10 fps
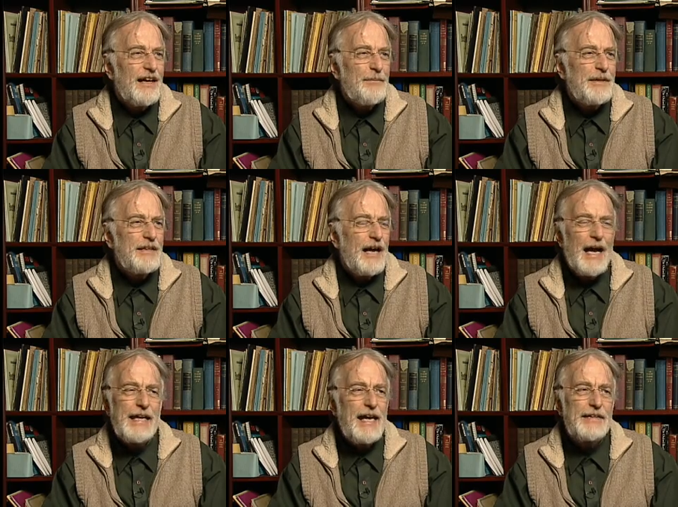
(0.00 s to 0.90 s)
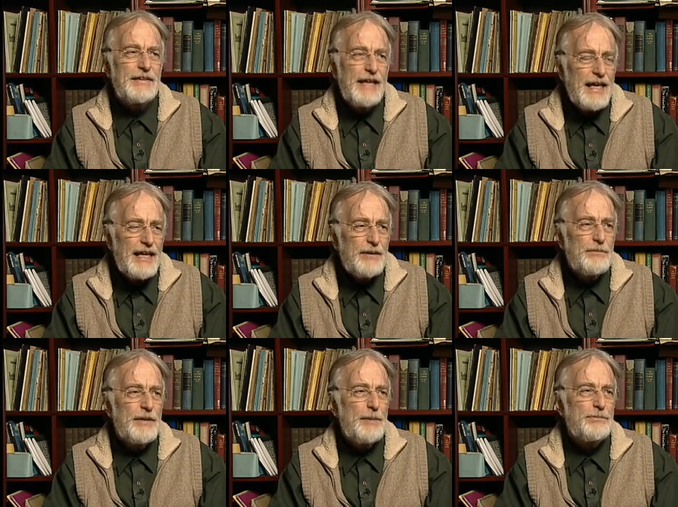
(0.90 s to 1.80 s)
I mean, I can't
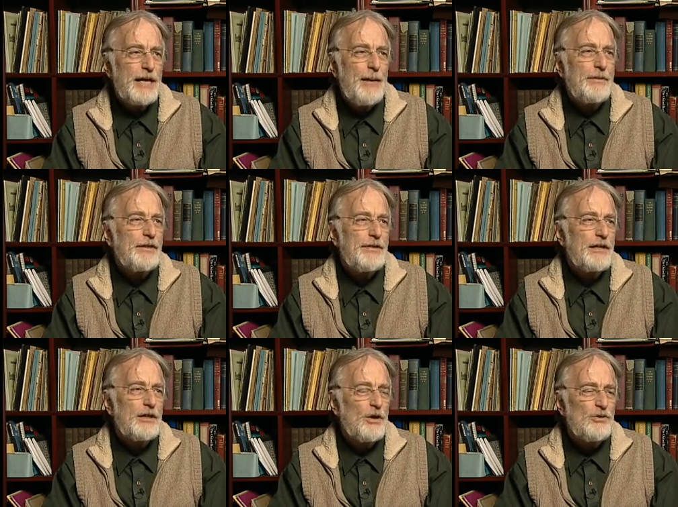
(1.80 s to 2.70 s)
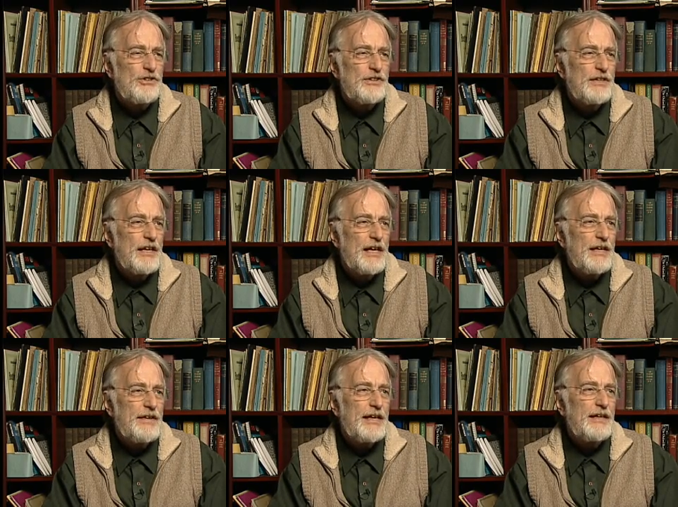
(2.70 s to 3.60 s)
name a prominent theologian
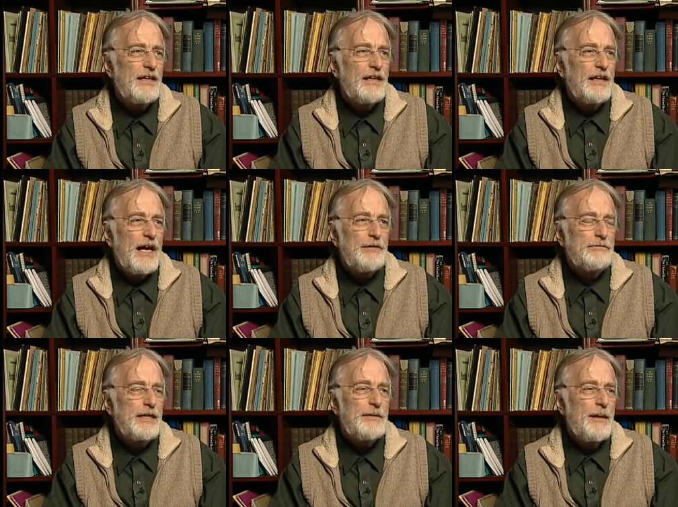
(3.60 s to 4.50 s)
today that I've read